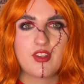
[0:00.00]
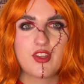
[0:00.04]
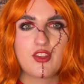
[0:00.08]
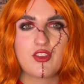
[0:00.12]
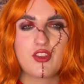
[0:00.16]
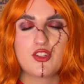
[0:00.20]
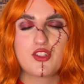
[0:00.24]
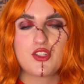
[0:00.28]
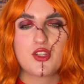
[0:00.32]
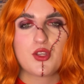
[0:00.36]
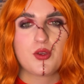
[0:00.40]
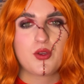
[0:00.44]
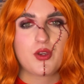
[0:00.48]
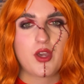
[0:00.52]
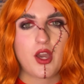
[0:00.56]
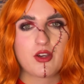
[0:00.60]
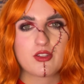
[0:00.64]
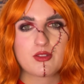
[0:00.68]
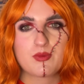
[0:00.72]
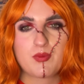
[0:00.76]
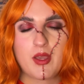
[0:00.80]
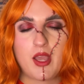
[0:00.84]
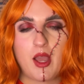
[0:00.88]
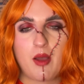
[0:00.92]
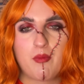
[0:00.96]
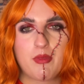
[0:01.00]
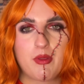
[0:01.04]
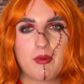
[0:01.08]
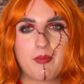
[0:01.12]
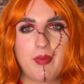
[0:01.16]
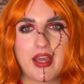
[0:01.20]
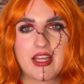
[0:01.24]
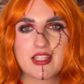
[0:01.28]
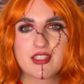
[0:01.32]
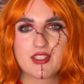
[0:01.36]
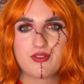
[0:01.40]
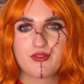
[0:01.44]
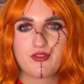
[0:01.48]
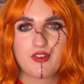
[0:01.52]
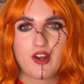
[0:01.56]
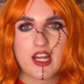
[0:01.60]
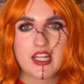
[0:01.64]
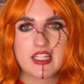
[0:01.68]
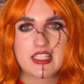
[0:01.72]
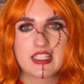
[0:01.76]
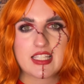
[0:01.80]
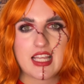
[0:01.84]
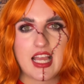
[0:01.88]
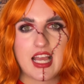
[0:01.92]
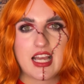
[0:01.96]
The two girls become the best of
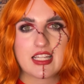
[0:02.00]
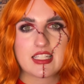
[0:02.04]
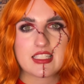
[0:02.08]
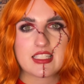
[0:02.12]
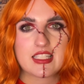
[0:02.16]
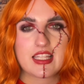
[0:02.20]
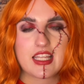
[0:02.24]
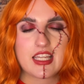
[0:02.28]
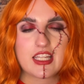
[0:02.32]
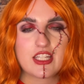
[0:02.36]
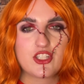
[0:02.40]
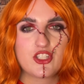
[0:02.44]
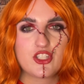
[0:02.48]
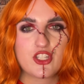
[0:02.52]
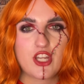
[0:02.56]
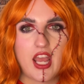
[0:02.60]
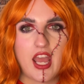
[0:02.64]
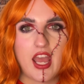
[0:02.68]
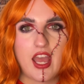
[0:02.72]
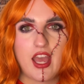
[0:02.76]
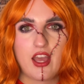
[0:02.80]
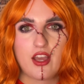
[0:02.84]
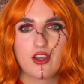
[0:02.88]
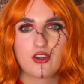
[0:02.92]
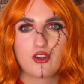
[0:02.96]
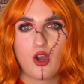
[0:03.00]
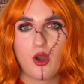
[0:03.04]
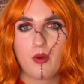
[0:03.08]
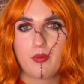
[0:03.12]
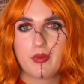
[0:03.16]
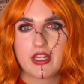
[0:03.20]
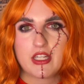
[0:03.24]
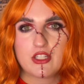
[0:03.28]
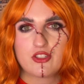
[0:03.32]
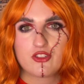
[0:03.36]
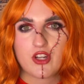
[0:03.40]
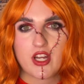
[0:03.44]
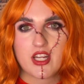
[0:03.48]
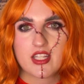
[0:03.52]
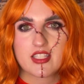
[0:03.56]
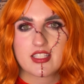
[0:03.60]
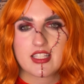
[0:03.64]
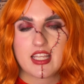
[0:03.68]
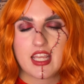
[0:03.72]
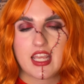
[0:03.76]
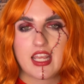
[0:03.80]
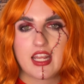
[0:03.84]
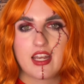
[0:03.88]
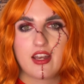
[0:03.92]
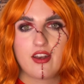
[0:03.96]
friends and they share common interests
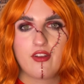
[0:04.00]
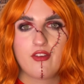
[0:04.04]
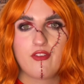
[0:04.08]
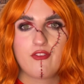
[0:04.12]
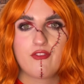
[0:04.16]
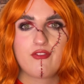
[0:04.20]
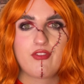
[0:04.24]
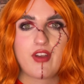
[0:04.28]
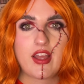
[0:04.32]
in